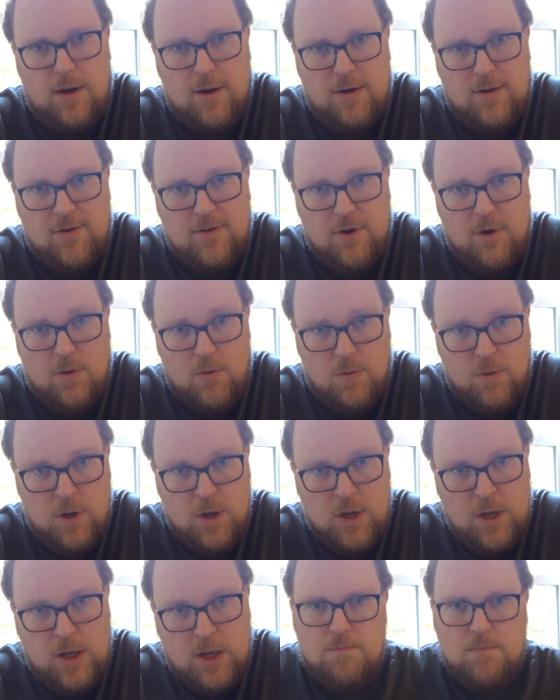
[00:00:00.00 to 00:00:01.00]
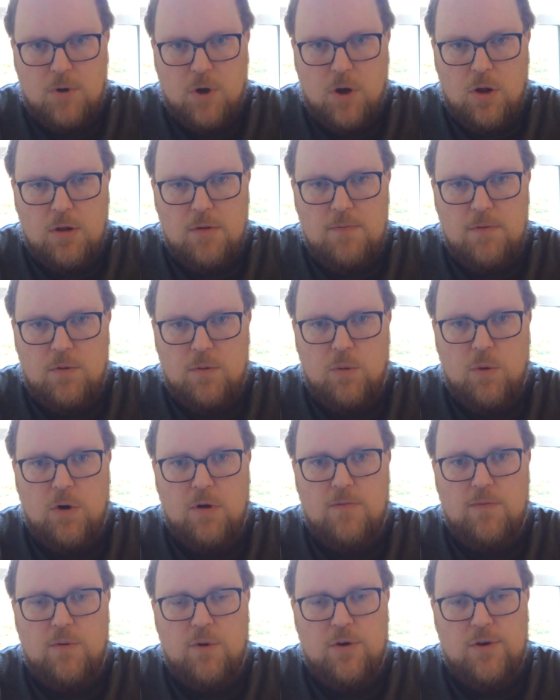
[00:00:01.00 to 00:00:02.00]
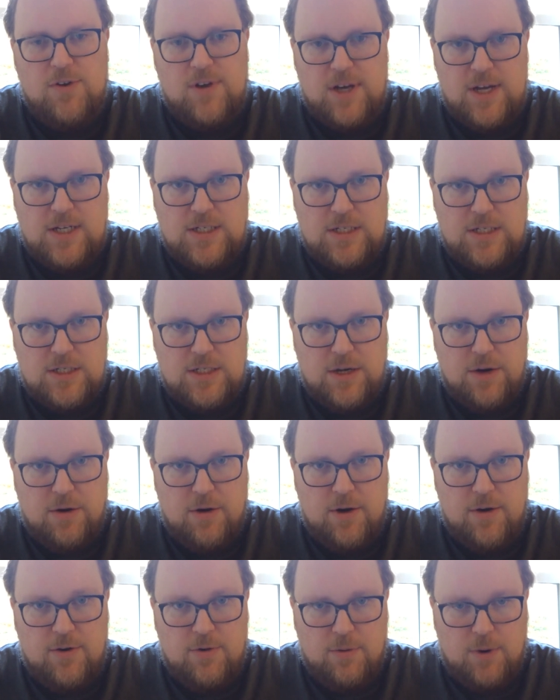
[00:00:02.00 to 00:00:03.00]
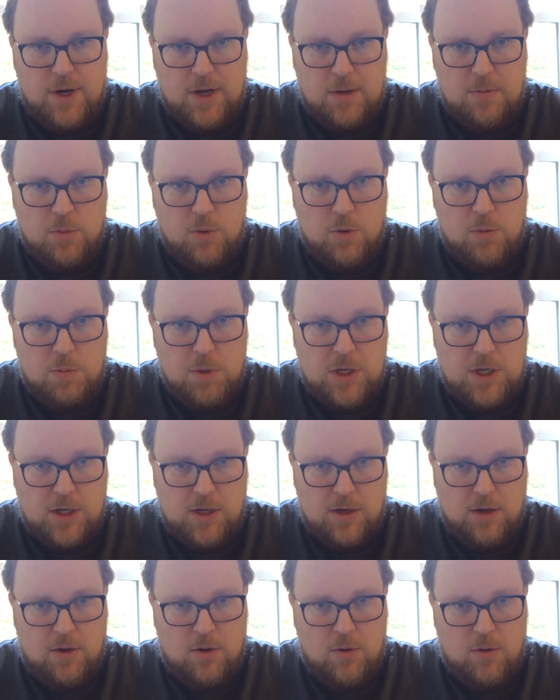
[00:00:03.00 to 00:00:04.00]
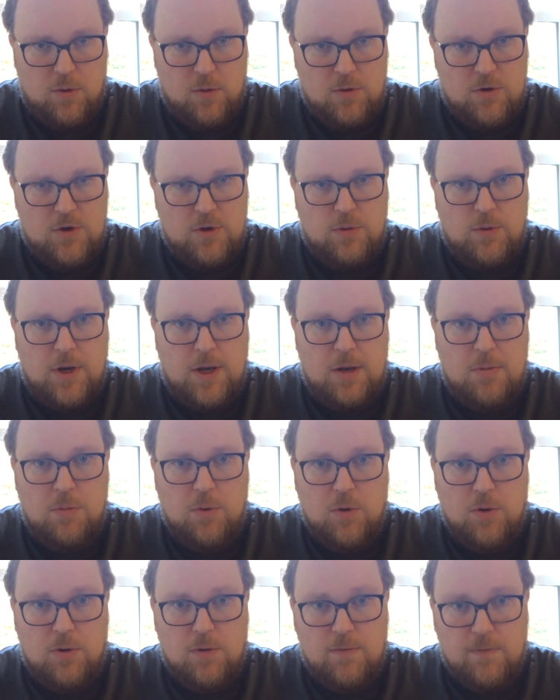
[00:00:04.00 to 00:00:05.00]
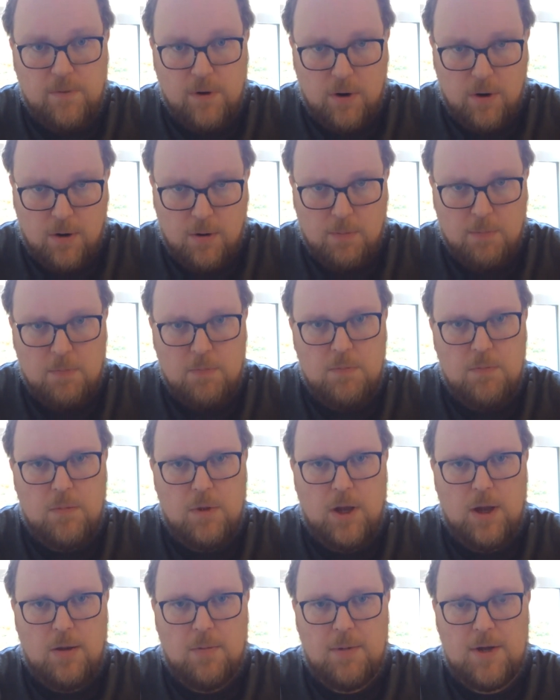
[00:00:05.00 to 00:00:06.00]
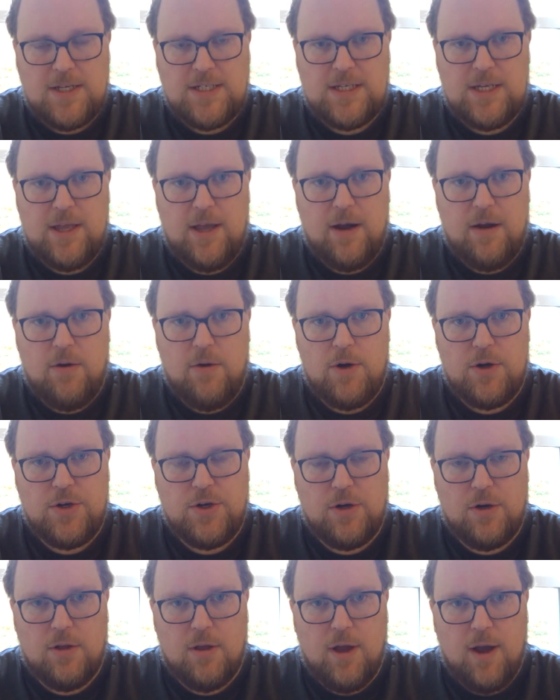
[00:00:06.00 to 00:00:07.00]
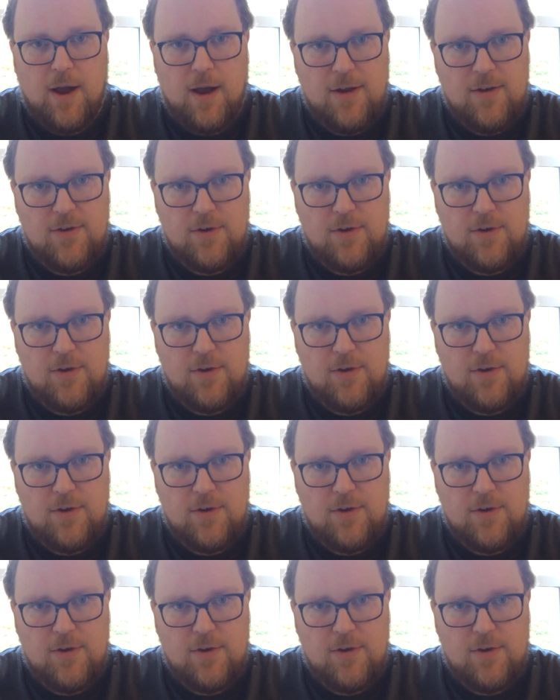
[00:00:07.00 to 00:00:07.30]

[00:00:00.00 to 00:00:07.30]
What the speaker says: And so all of the workforce necessary to enable PEO, to enable firm, I see that question a lot.